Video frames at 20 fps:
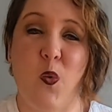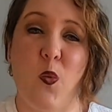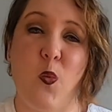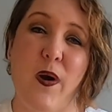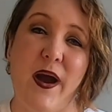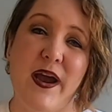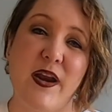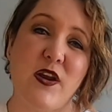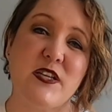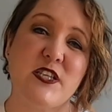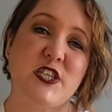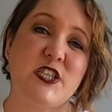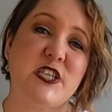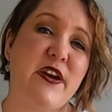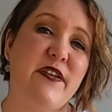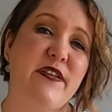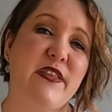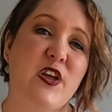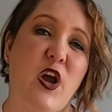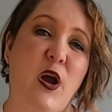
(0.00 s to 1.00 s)
why not
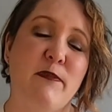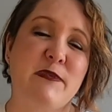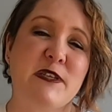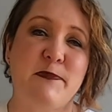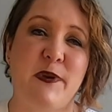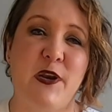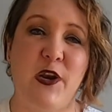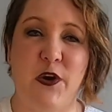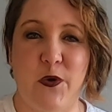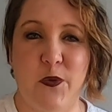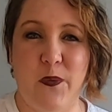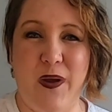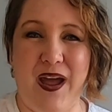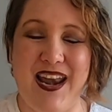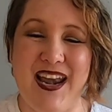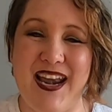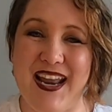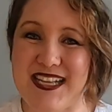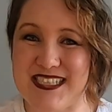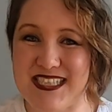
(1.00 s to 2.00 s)
share in the comments below
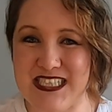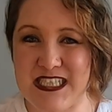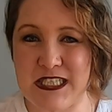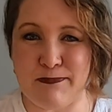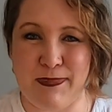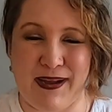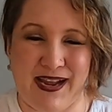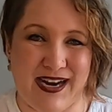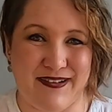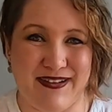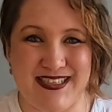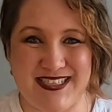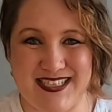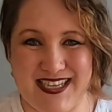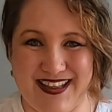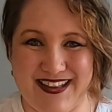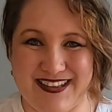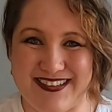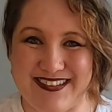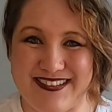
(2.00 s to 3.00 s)
and let's inspire each
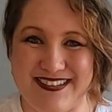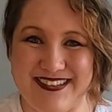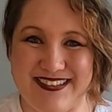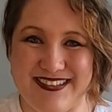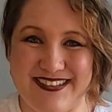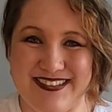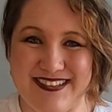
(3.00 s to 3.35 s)
other.